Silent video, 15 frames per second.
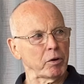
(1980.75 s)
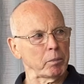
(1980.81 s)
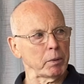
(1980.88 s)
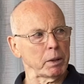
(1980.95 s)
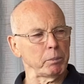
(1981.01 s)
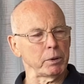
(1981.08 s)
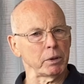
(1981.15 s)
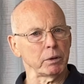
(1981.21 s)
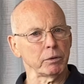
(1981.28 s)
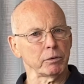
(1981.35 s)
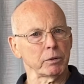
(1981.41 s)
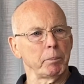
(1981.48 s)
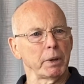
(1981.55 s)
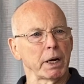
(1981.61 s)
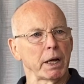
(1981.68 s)
all my
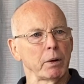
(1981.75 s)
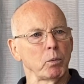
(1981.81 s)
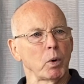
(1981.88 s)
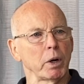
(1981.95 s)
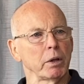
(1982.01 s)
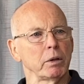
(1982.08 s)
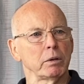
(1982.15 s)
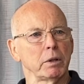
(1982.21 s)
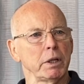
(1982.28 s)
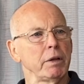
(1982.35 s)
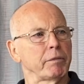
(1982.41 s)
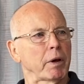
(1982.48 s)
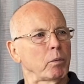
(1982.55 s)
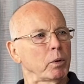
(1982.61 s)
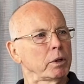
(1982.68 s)
bills, but I wanted to
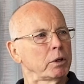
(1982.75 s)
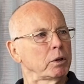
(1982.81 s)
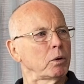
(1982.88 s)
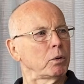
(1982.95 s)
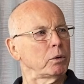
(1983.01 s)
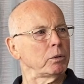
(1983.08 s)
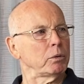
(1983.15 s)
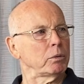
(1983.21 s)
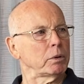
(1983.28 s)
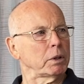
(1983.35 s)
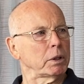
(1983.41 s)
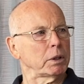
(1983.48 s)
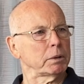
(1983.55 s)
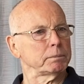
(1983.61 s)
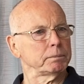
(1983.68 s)
leave. I wanted to go
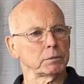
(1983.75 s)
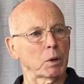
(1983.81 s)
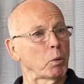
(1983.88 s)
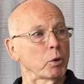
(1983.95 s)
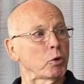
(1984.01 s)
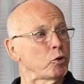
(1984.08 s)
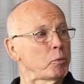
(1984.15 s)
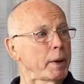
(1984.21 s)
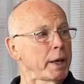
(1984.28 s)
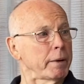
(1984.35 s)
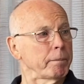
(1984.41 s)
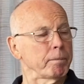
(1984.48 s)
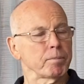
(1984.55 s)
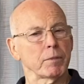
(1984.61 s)
to Japan.